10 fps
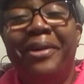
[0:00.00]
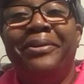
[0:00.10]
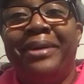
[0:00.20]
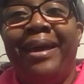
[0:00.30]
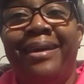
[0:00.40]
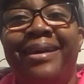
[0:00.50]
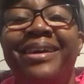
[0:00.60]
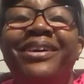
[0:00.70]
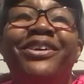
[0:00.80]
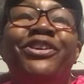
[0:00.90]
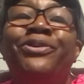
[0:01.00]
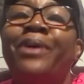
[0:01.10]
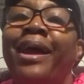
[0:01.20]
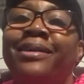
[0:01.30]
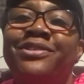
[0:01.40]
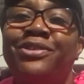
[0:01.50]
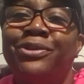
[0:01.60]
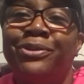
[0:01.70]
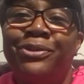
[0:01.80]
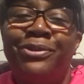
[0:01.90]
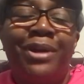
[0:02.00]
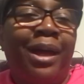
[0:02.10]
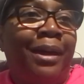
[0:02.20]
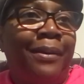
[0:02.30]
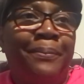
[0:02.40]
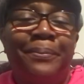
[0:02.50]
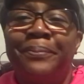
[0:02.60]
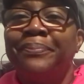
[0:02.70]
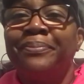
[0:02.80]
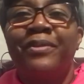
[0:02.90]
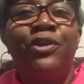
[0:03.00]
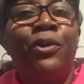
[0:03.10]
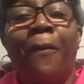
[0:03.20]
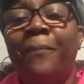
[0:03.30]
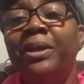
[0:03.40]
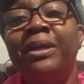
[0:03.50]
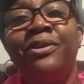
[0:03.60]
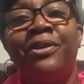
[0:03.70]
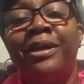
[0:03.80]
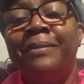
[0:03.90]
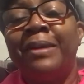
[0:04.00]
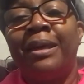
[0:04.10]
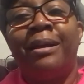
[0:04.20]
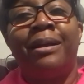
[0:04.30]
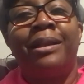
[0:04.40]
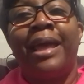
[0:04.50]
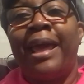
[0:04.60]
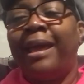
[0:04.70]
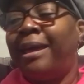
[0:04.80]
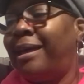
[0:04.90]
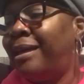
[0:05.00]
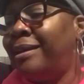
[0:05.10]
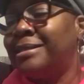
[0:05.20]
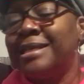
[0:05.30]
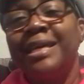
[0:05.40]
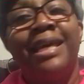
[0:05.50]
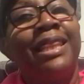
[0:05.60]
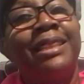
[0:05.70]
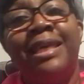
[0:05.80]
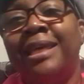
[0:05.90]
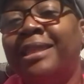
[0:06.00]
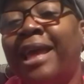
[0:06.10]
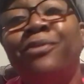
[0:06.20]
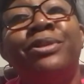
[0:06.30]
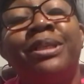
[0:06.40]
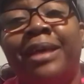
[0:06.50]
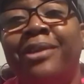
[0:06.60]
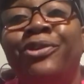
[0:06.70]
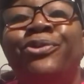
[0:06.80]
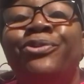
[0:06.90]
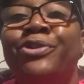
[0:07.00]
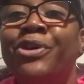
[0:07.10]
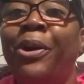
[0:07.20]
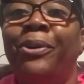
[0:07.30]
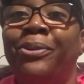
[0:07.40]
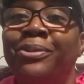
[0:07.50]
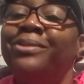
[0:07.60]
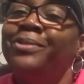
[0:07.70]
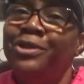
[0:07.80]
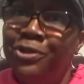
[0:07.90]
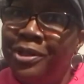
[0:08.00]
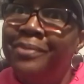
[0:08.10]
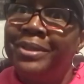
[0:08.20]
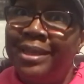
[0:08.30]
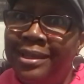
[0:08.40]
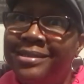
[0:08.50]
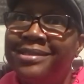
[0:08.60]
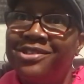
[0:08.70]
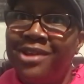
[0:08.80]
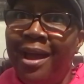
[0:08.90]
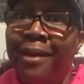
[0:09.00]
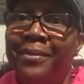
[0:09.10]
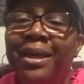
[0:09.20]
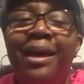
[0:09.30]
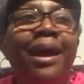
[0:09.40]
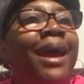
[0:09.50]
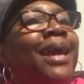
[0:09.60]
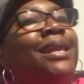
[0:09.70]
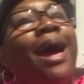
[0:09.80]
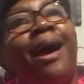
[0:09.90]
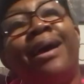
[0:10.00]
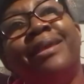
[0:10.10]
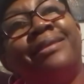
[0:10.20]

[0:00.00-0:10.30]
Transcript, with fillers: okay? You had to, um, you know, put in your email and then they will let you know when you can begin to shop. And I